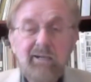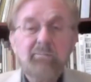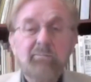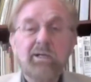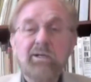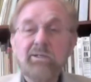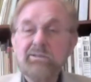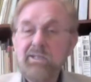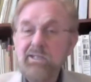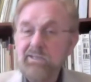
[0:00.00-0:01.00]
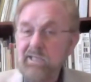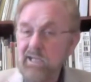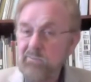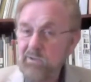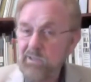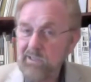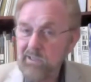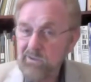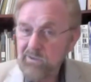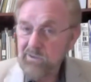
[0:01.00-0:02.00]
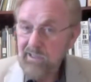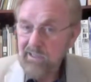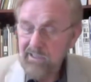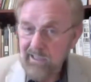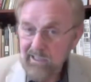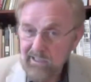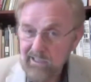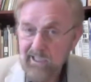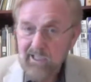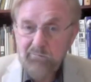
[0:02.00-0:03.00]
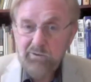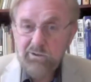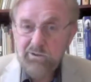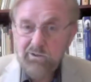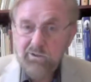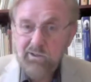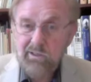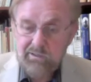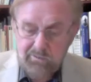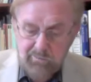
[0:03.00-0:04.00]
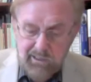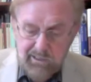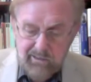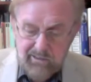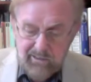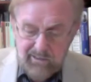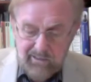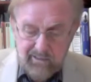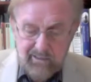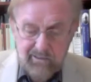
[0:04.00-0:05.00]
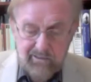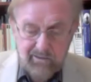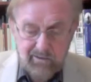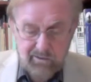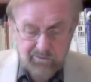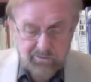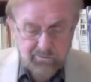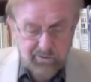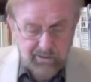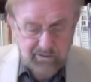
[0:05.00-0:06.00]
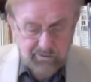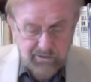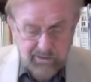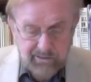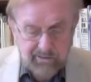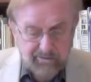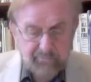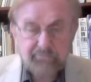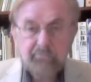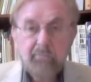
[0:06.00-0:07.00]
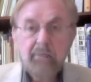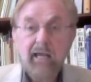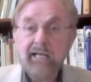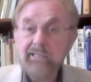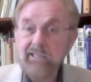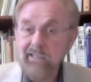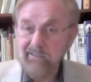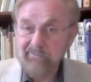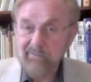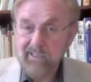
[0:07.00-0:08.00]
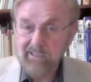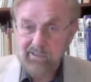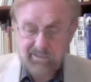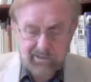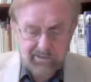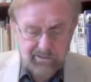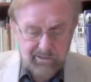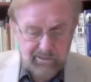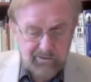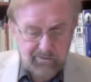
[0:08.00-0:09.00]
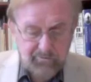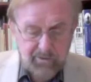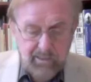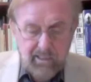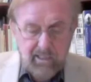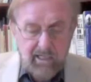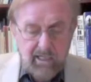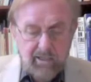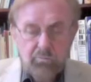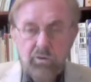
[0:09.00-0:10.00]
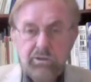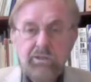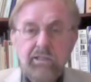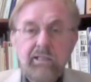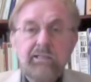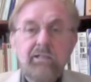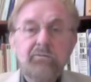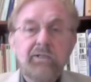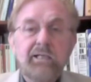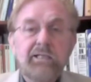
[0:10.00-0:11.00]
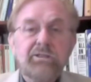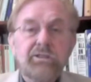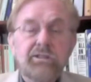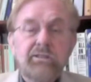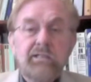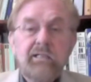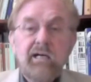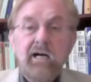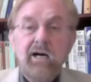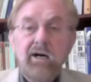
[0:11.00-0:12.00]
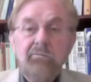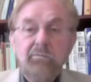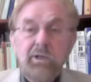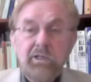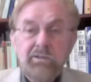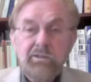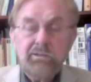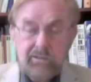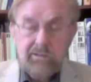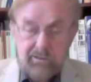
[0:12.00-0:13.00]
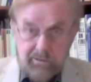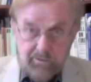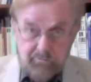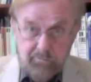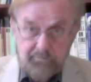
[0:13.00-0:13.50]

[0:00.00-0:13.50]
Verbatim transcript: because this animal is like a lamb, which is good, it's mild, and also energetic, and young, like the United States. And what's the identification of Protestantism?